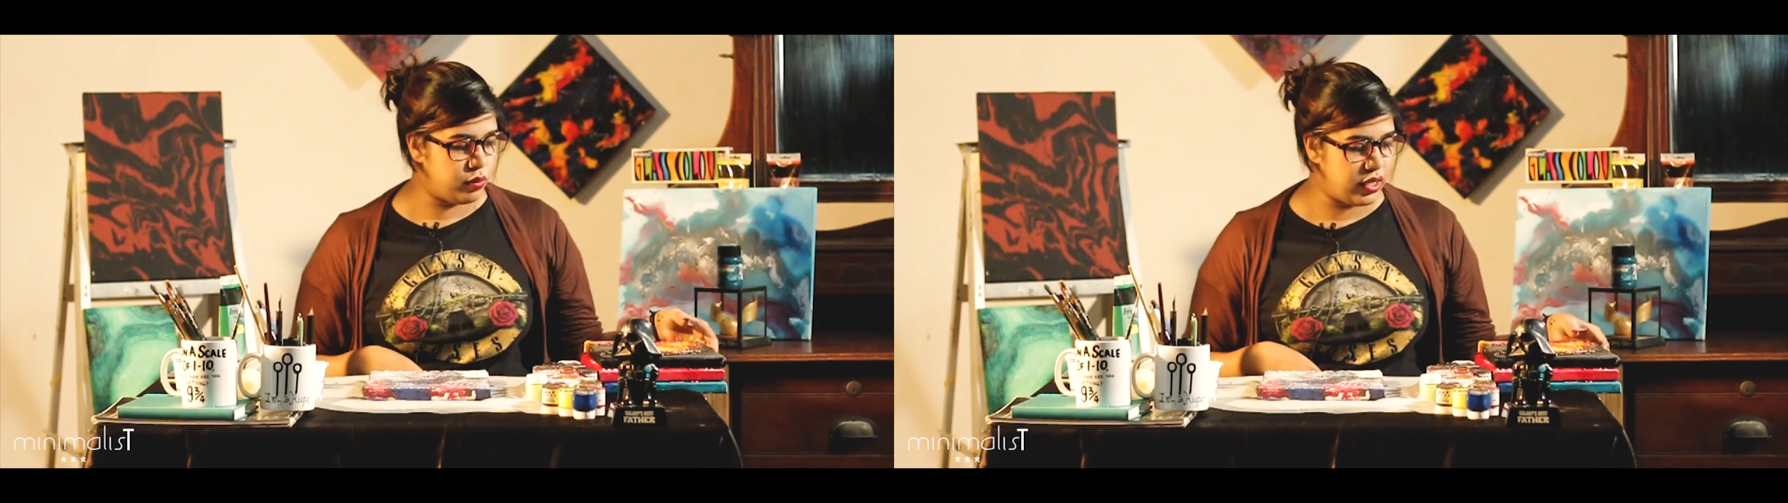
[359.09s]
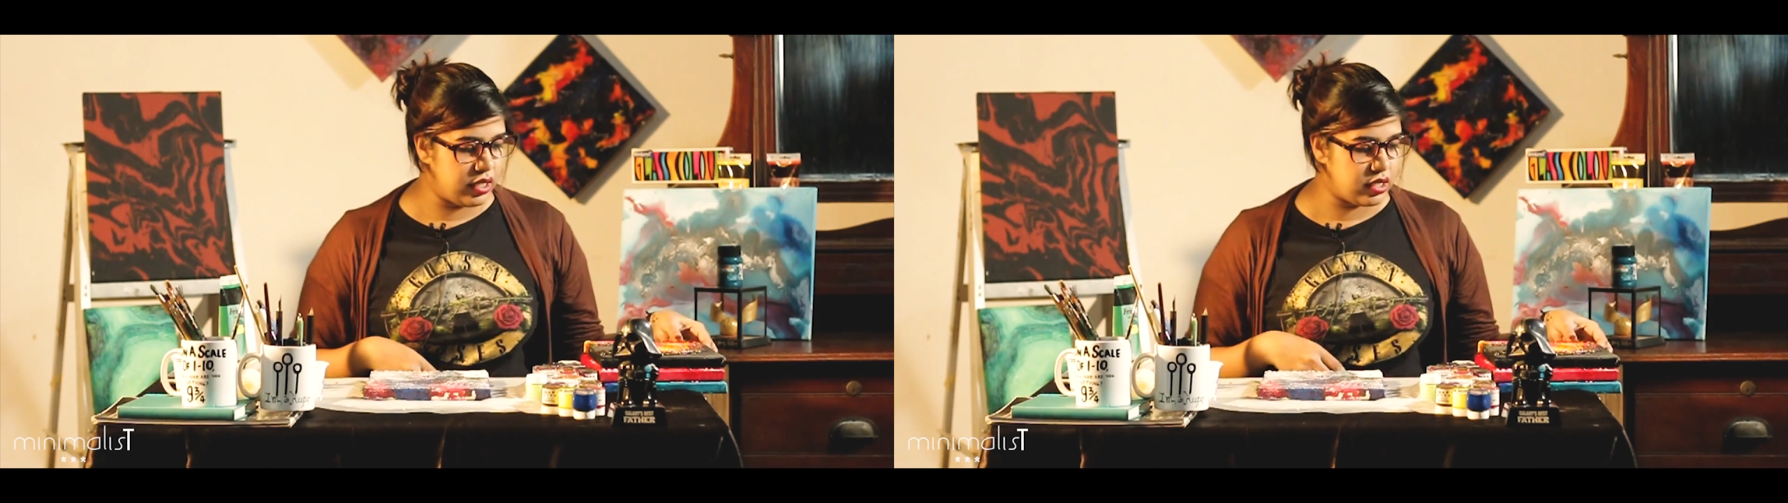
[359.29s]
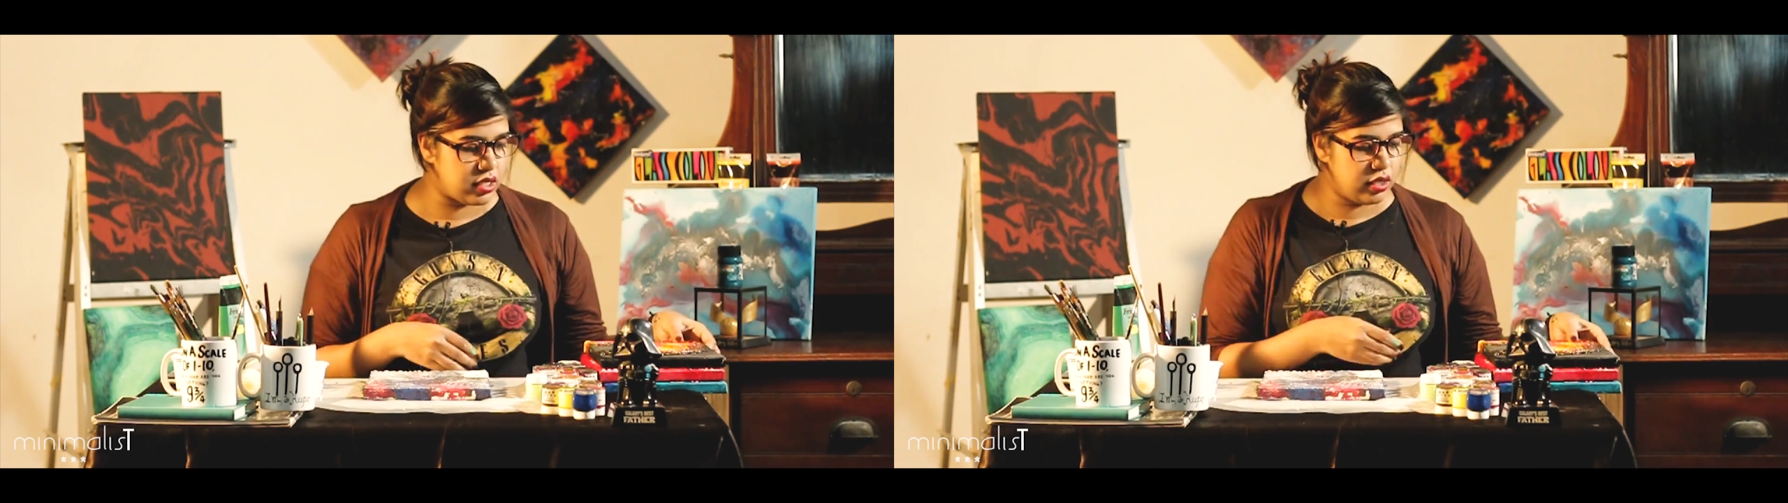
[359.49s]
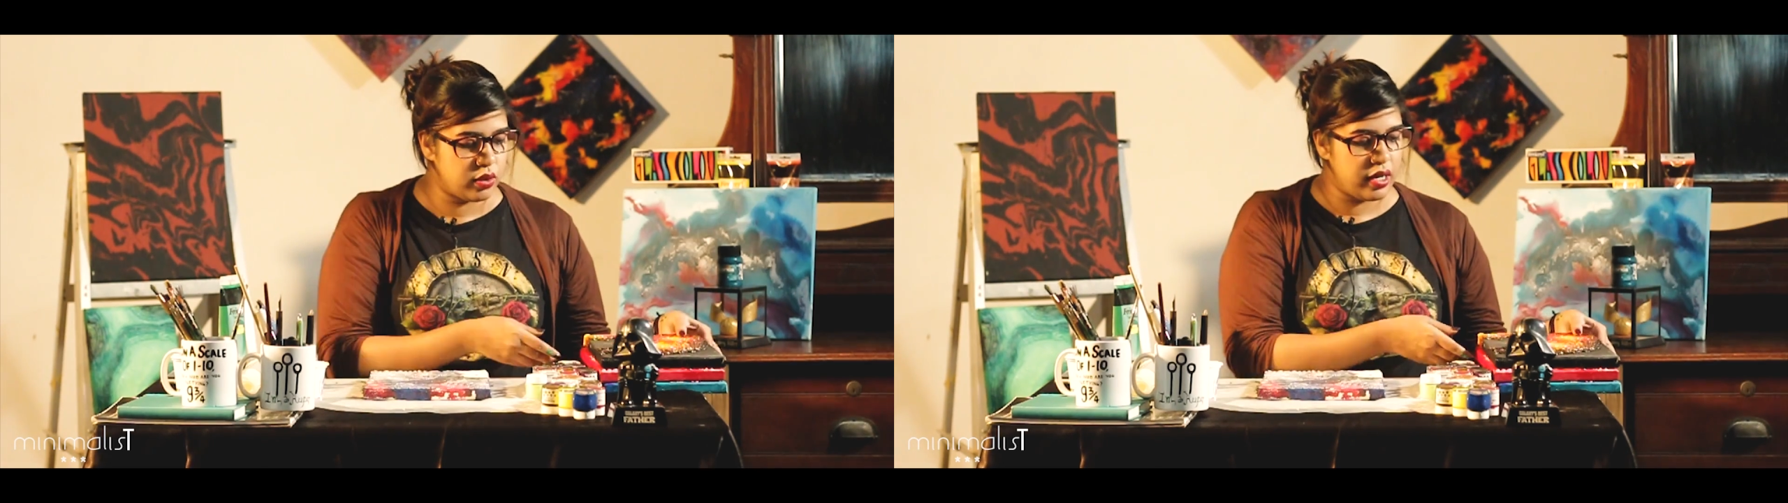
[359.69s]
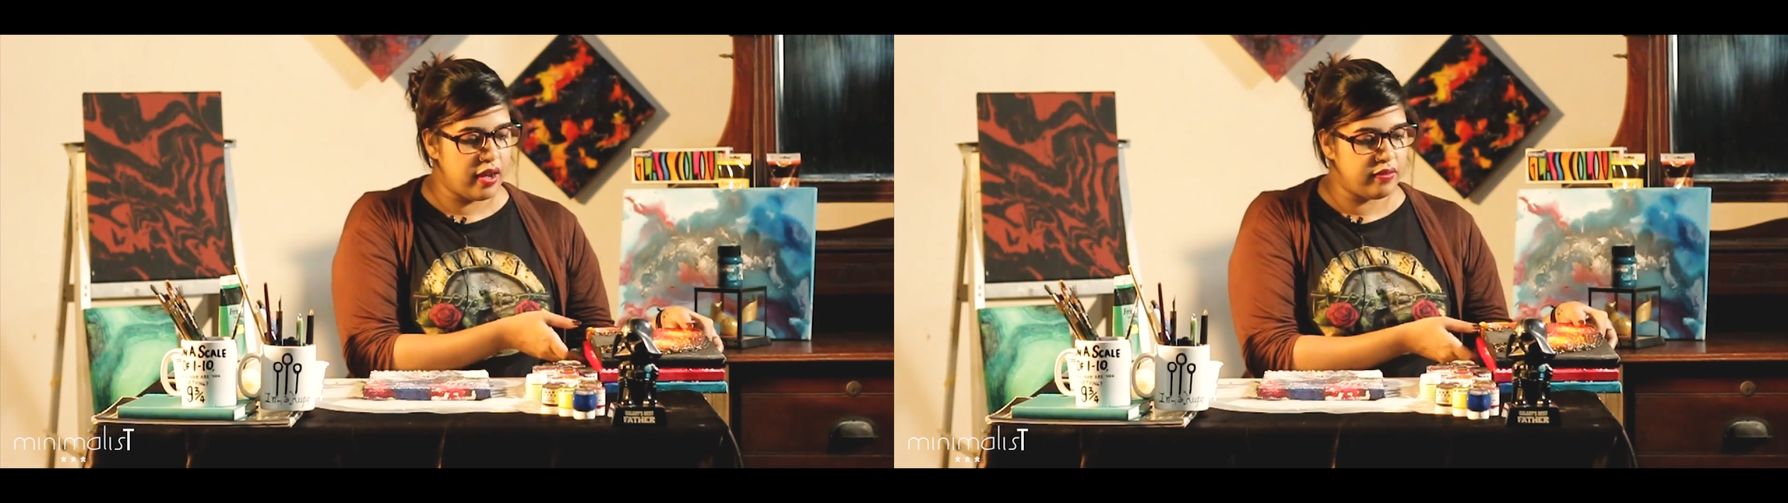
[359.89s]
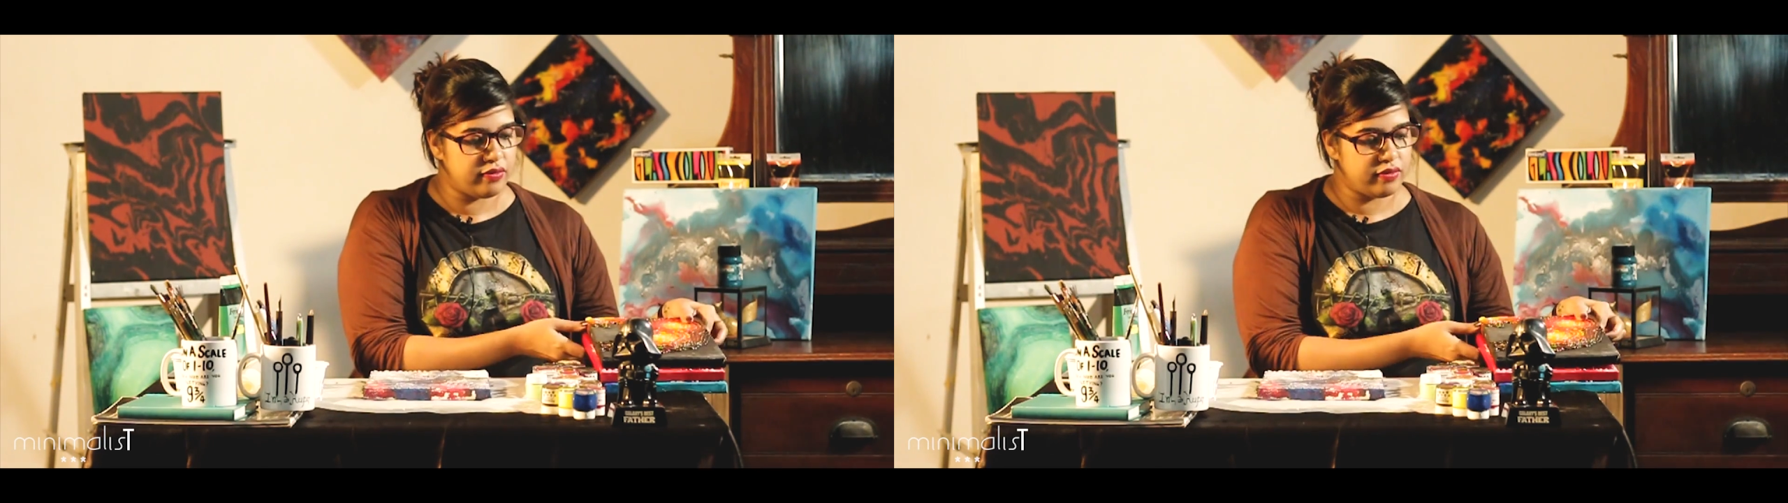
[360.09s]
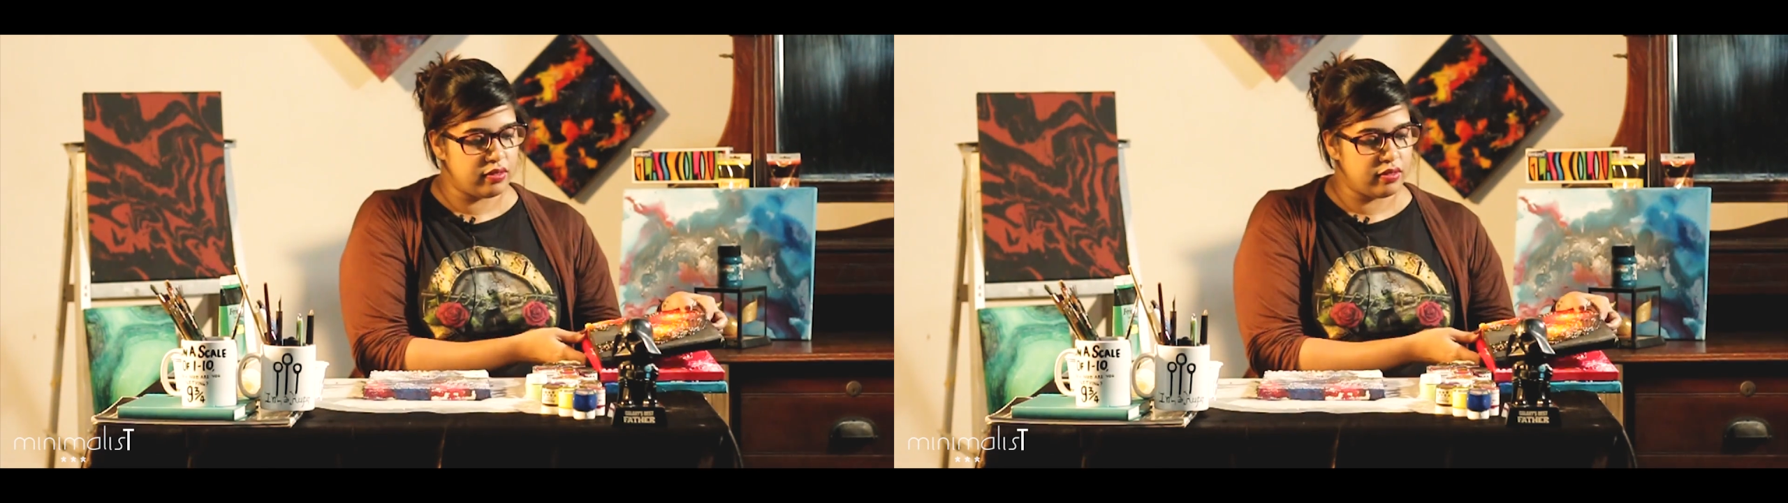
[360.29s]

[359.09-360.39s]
we still don't have,